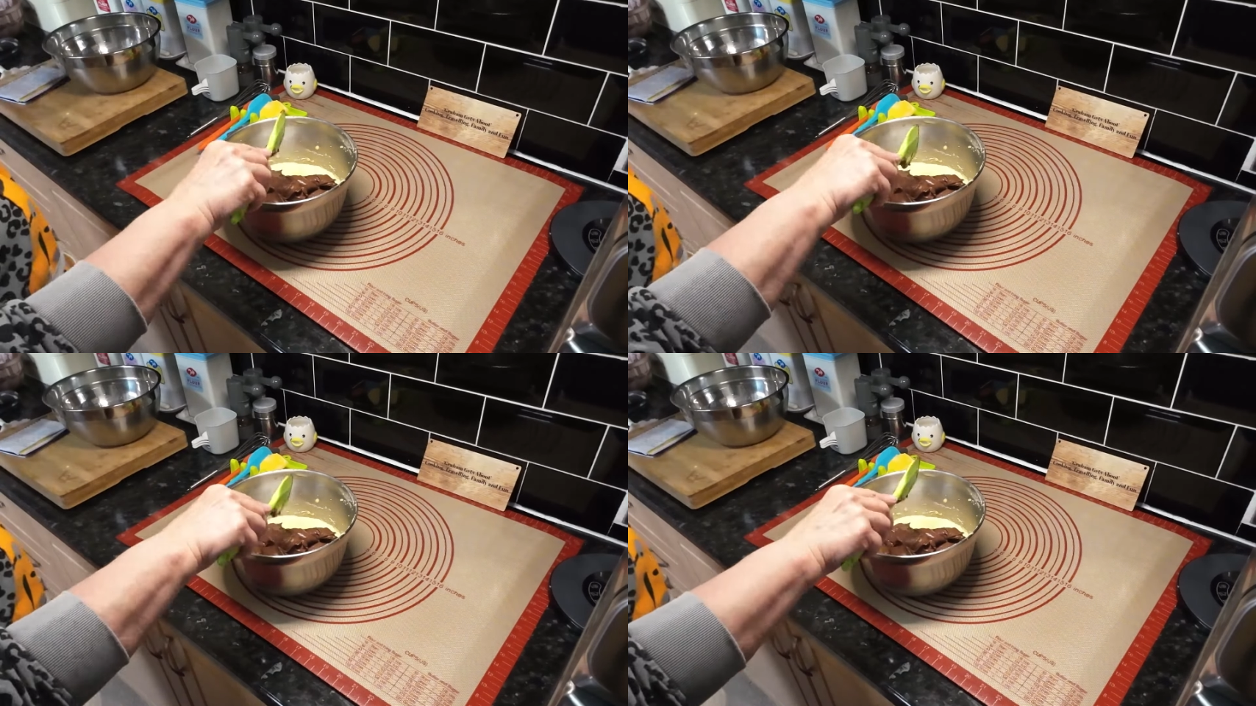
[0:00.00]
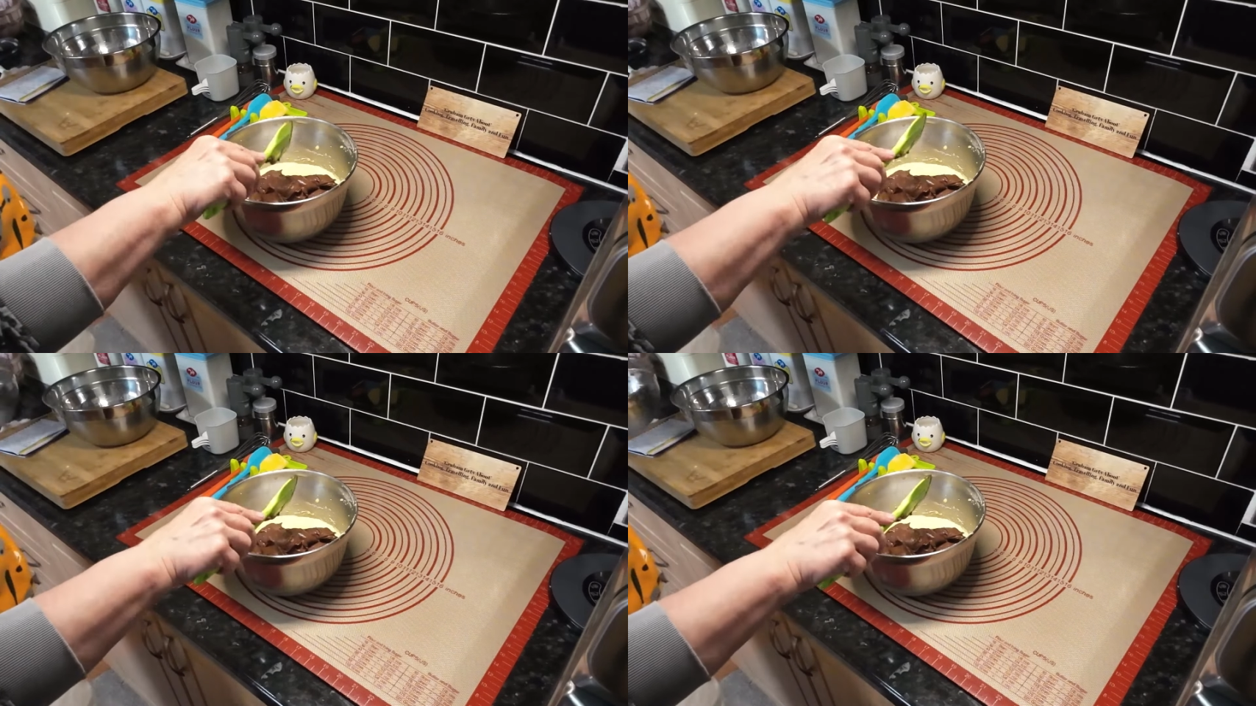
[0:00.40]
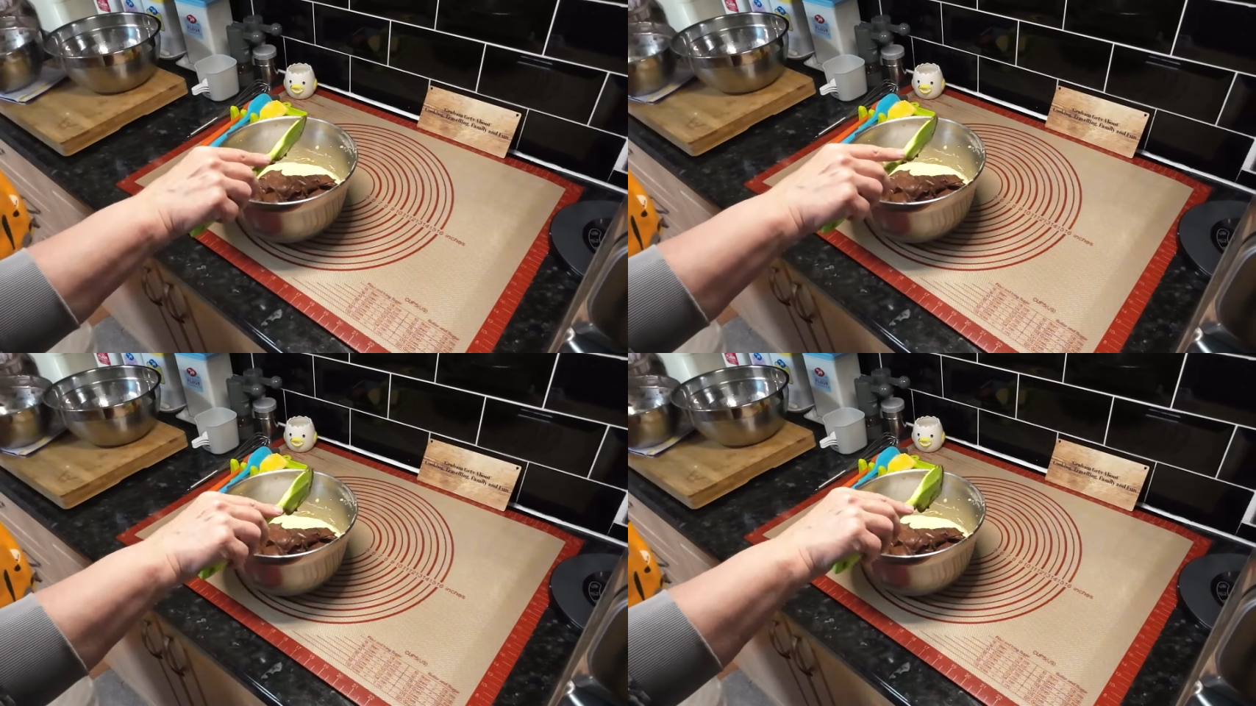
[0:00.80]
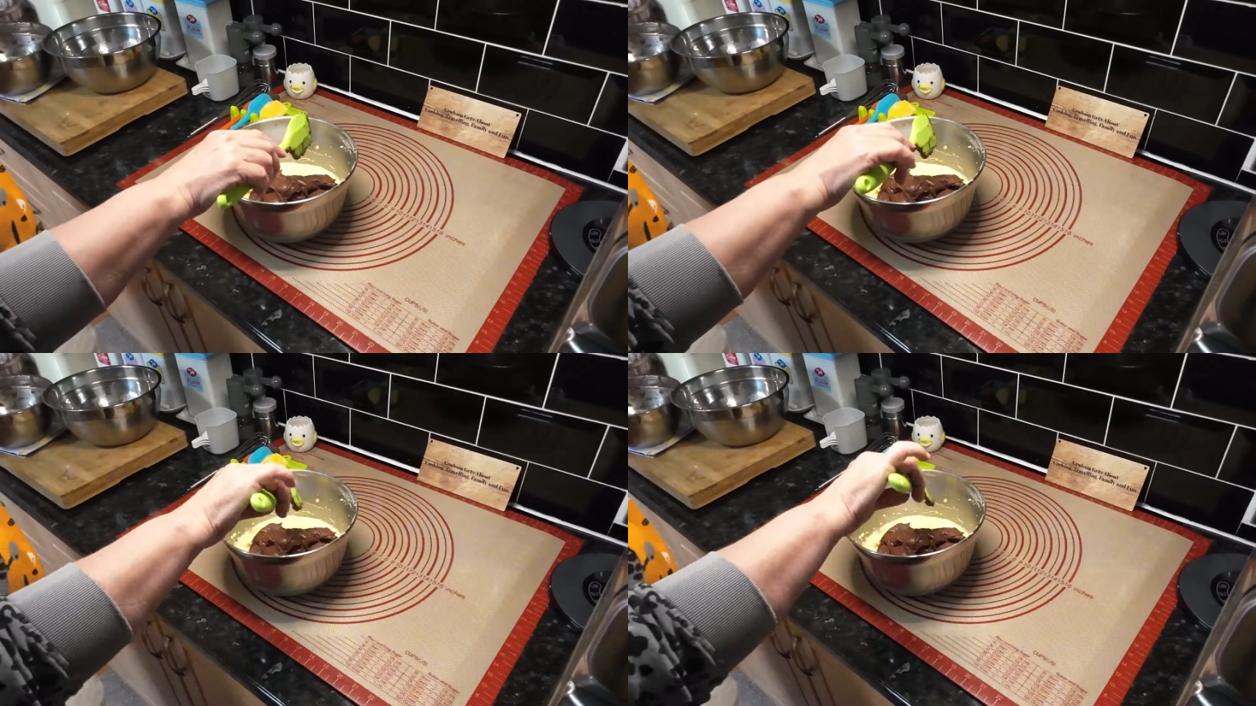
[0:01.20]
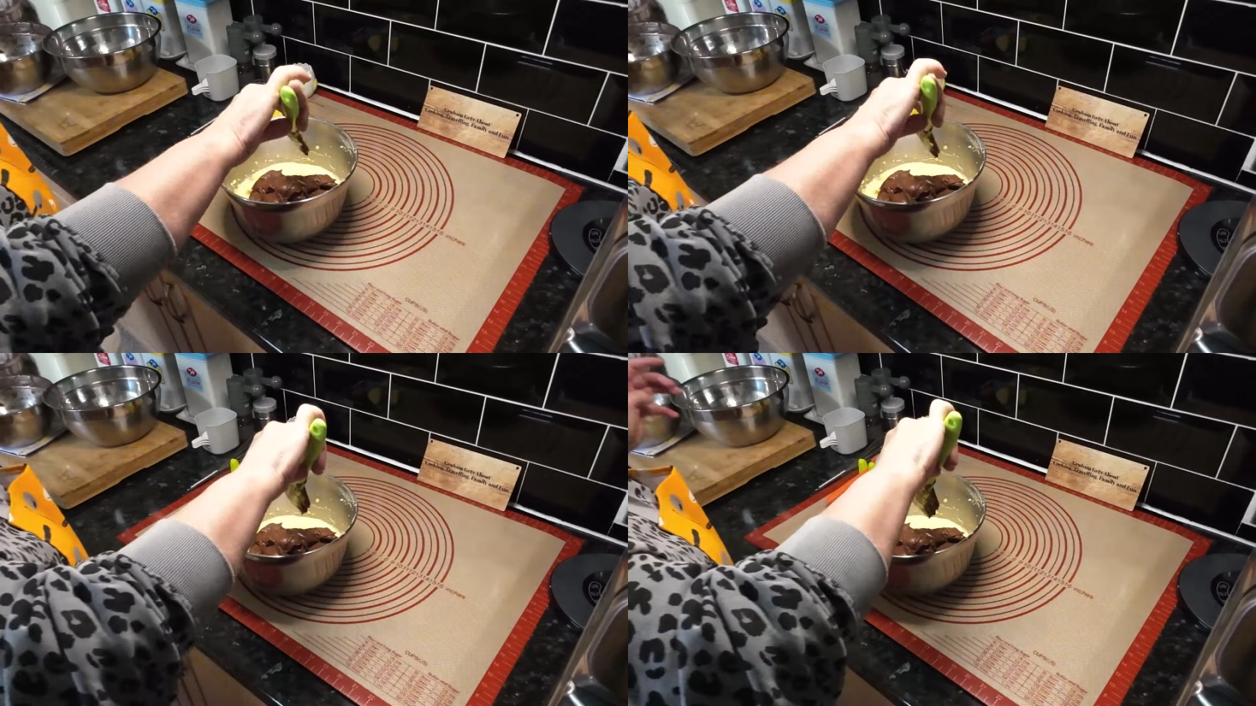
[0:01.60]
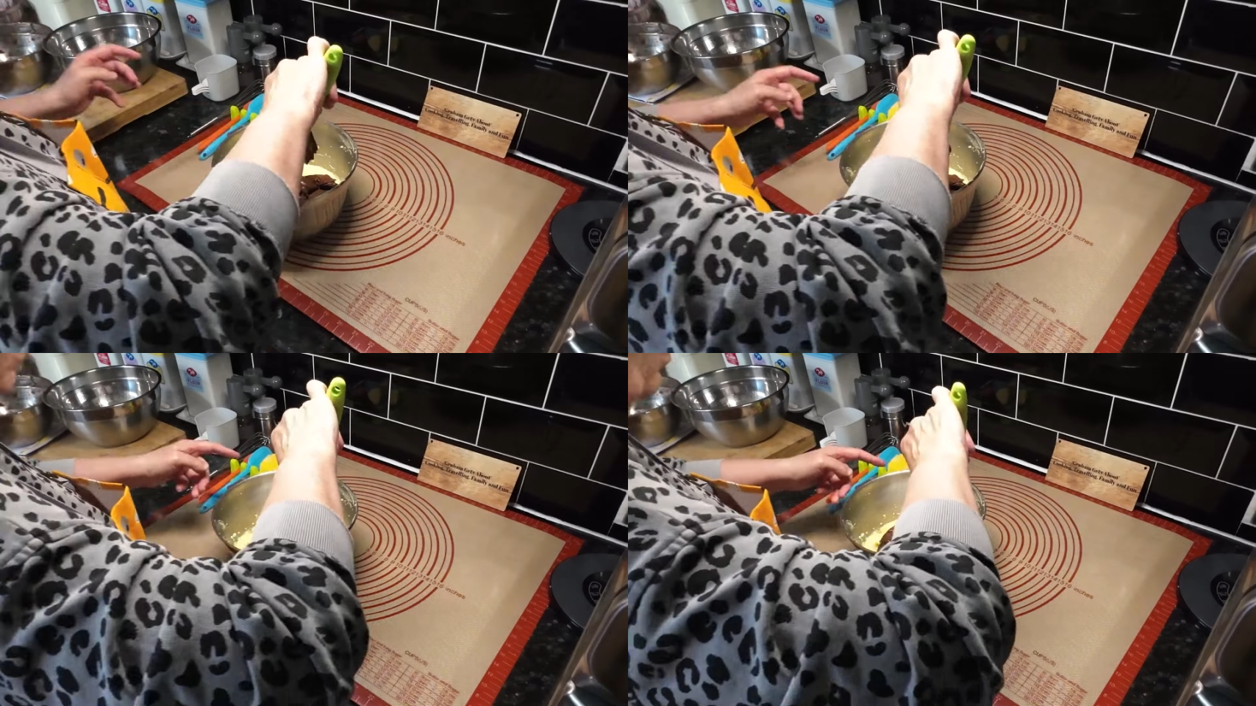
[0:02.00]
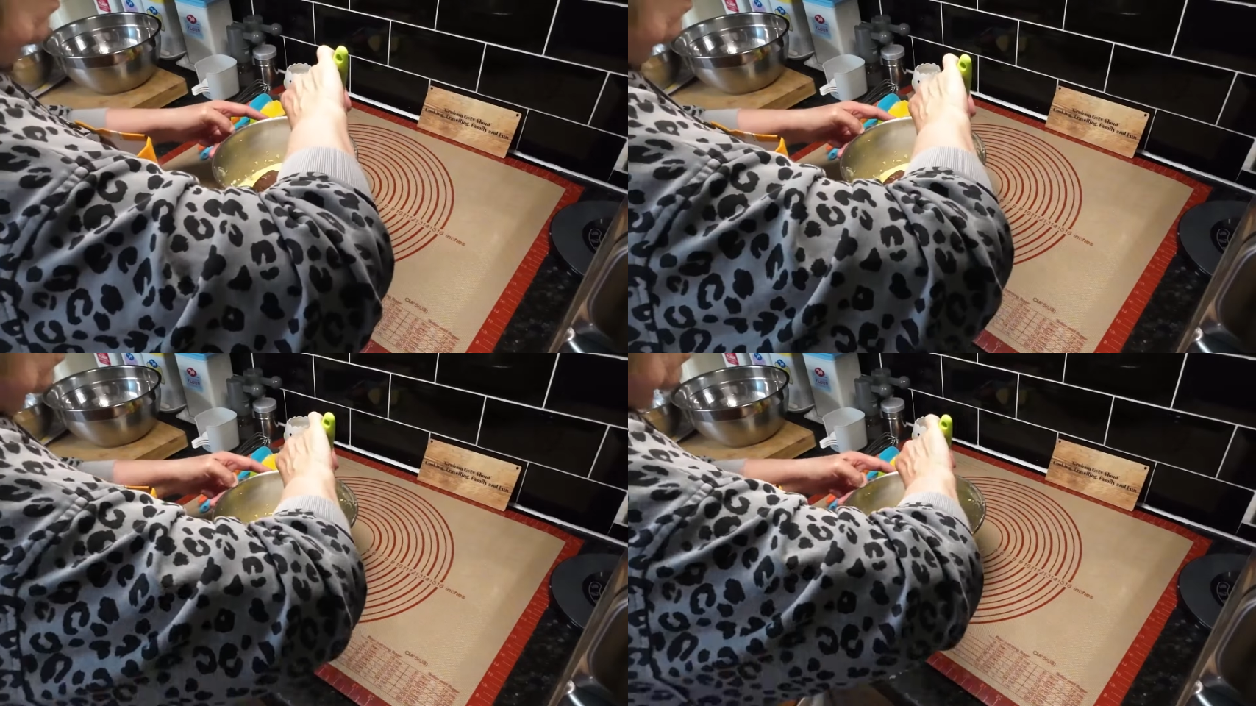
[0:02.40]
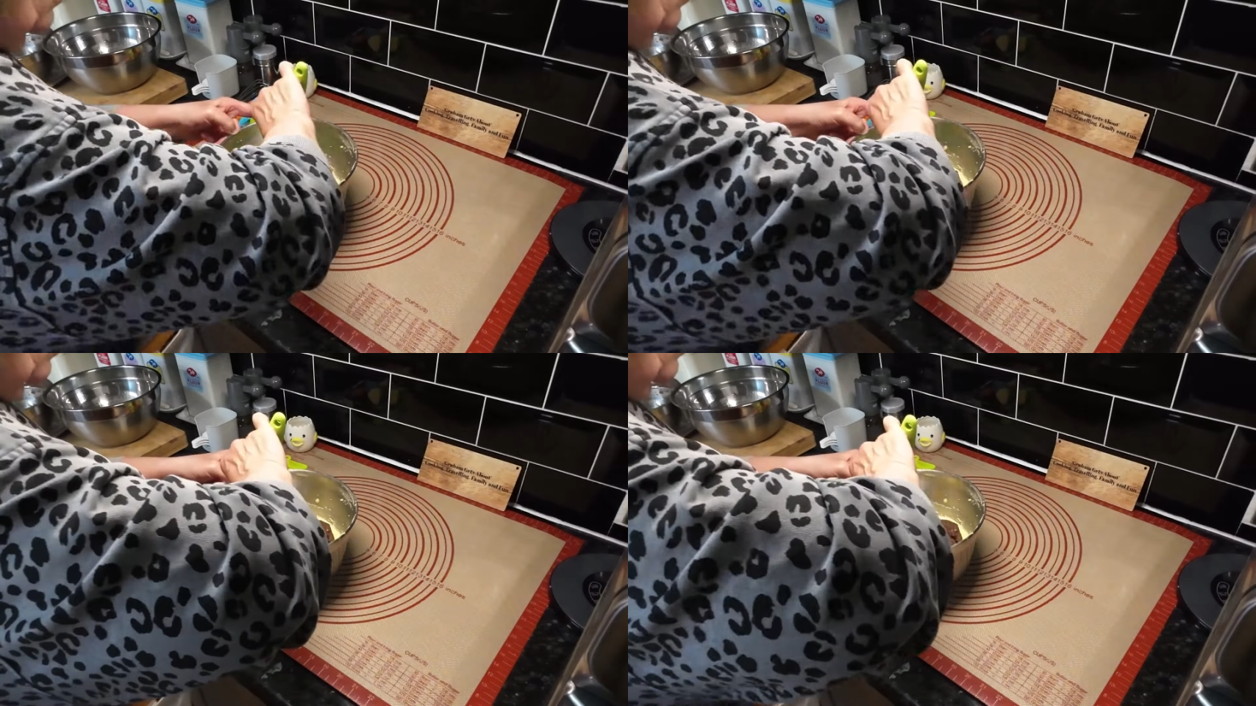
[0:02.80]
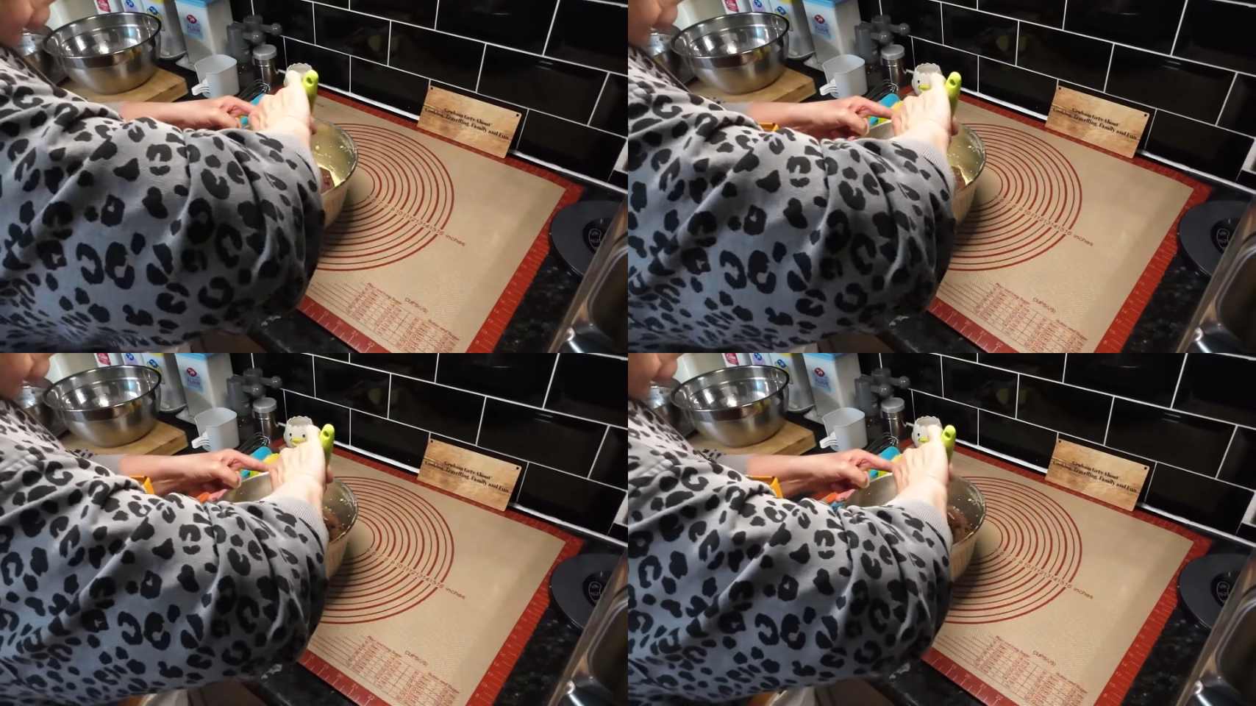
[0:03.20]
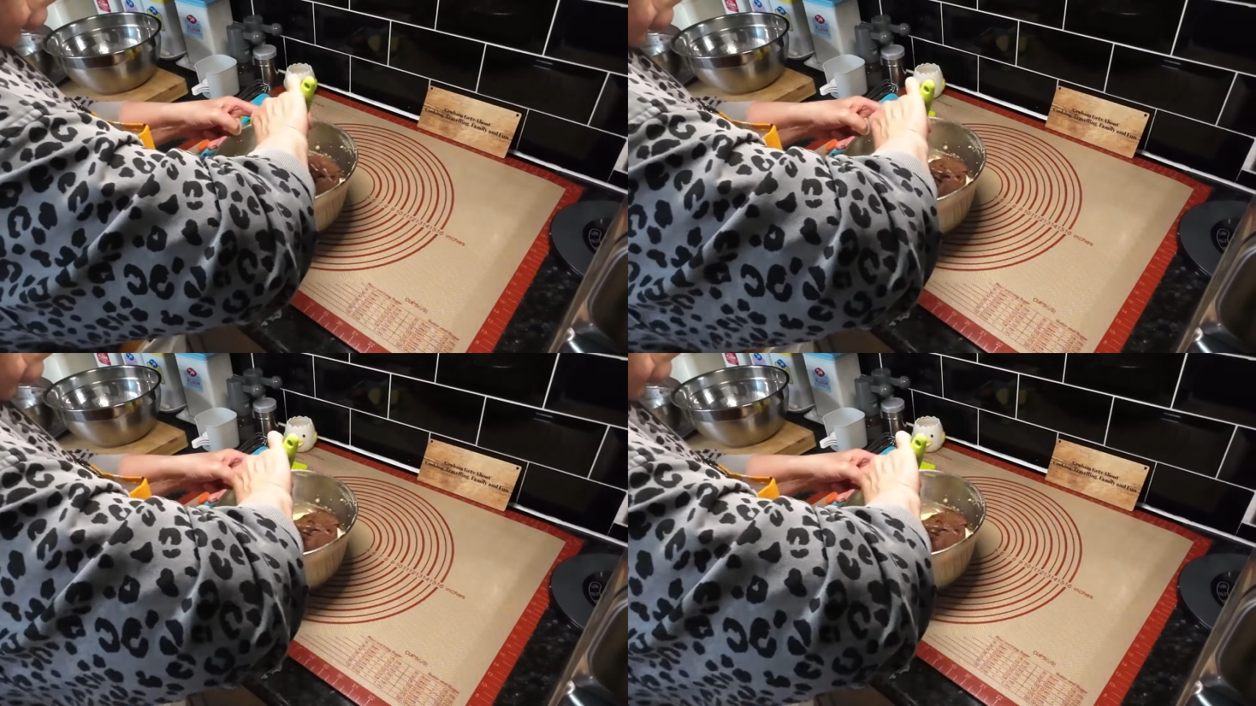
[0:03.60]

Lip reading: No face is visible, so there are no lips to read.